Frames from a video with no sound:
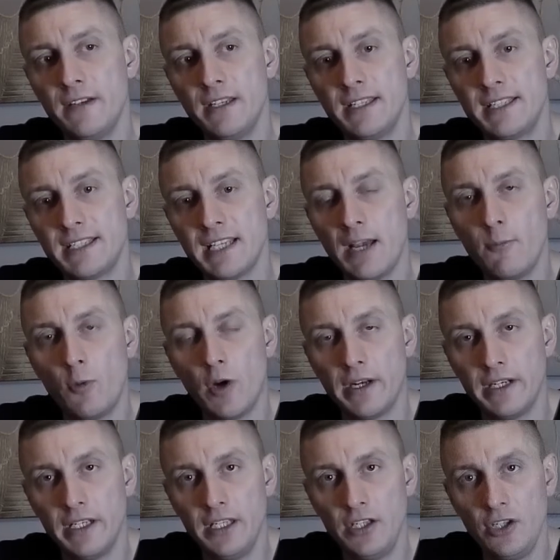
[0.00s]

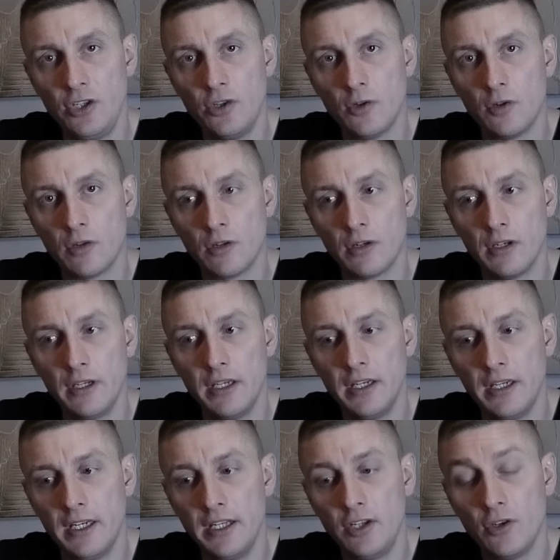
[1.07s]
someone in your
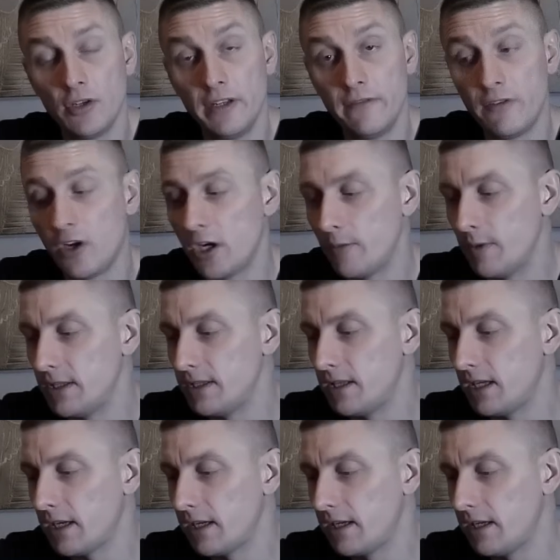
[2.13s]
environment,
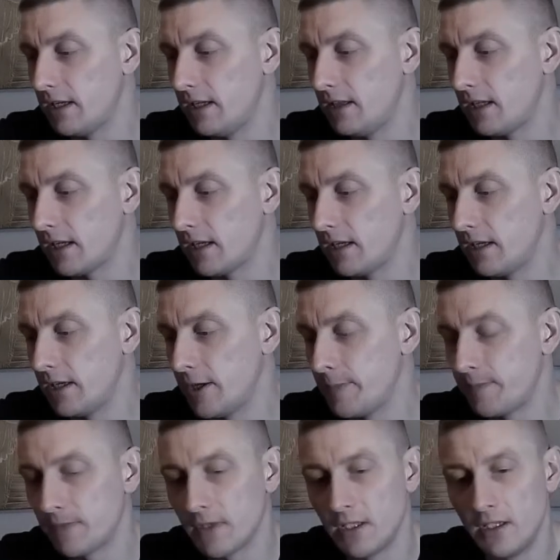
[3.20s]
like a
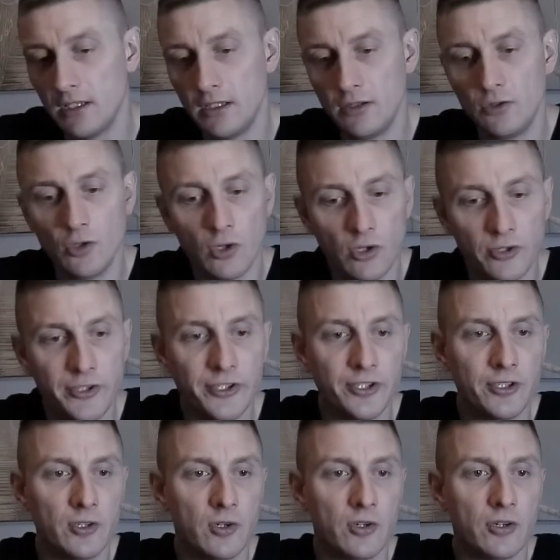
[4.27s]

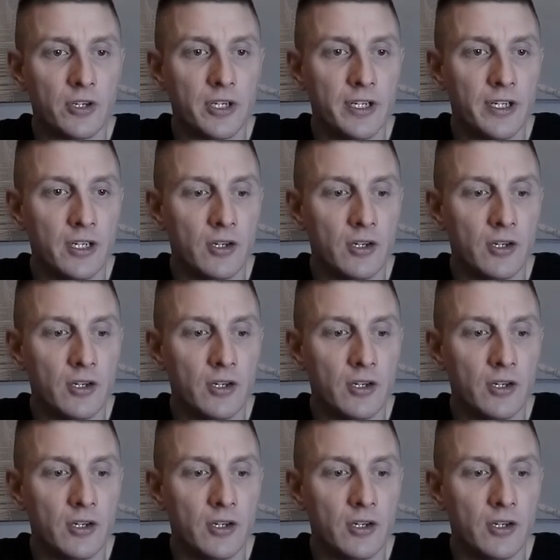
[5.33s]
daughter, or